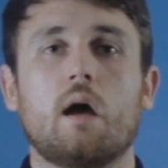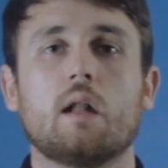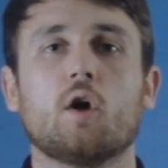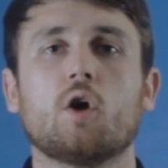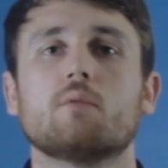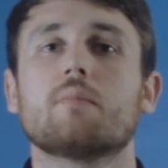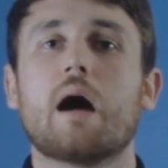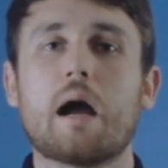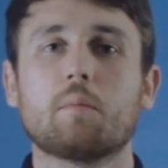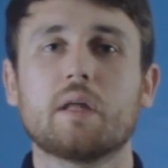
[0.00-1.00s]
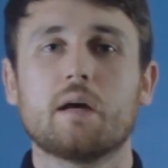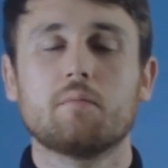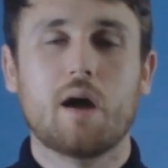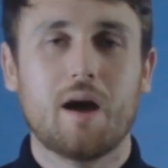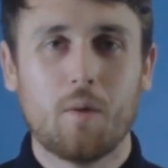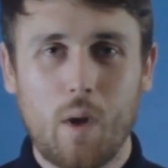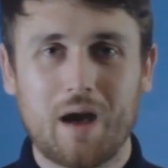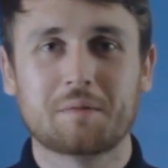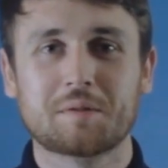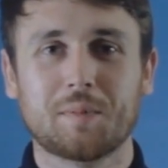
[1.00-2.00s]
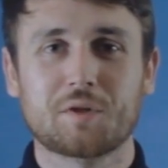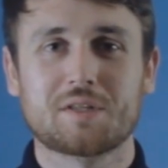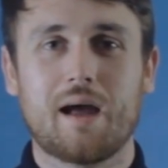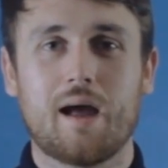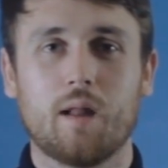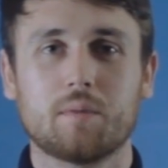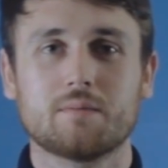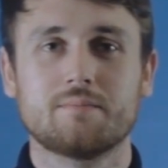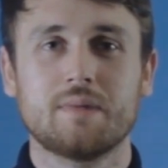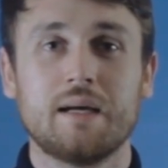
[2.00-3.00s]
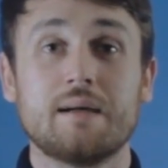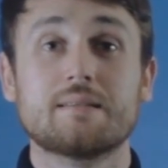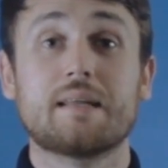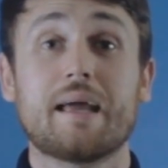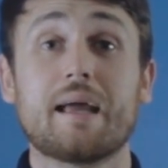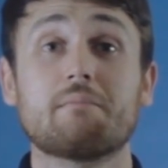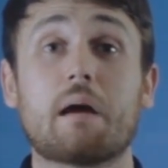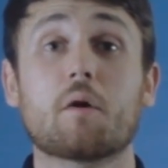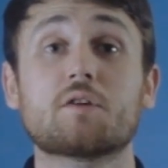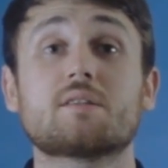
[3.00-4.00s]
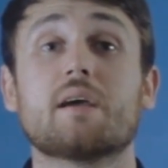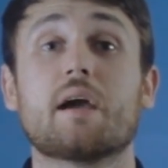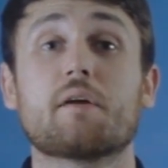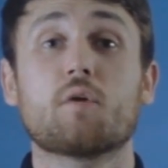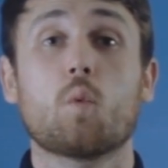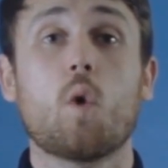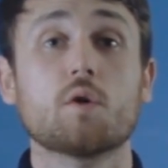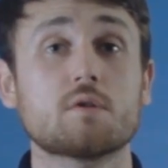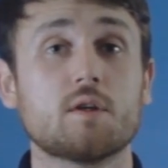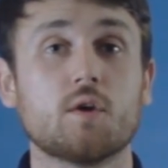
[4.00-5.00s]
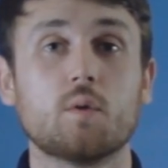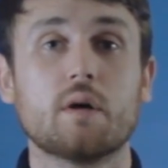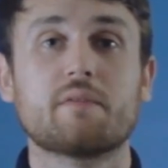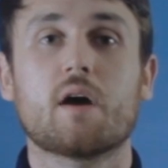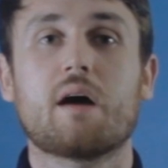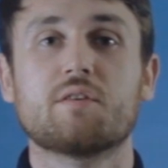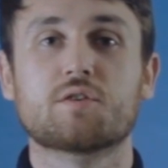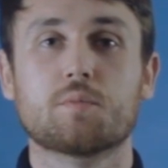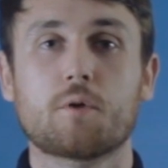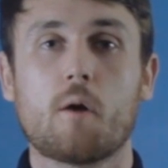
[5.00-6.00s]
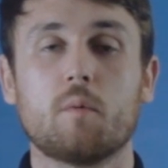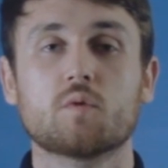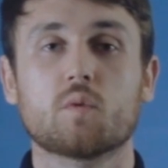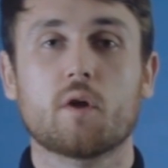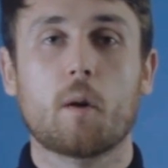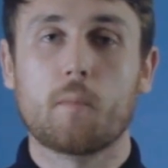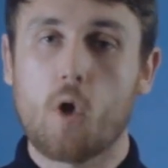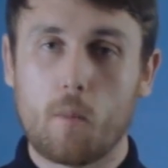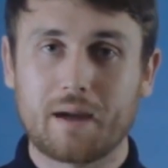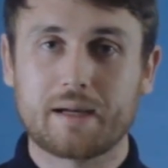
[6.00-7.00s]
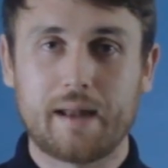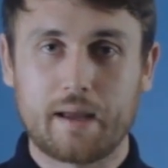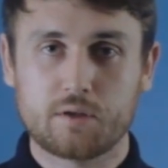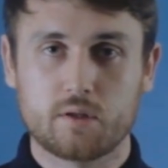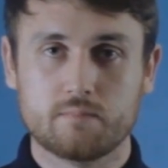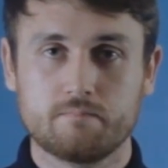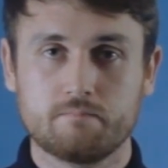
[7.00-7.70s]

Hello, I'm Liam and welcome to Plusnet Help. Today I'm going to take you through what to do if you're having some problems with your broadband connection.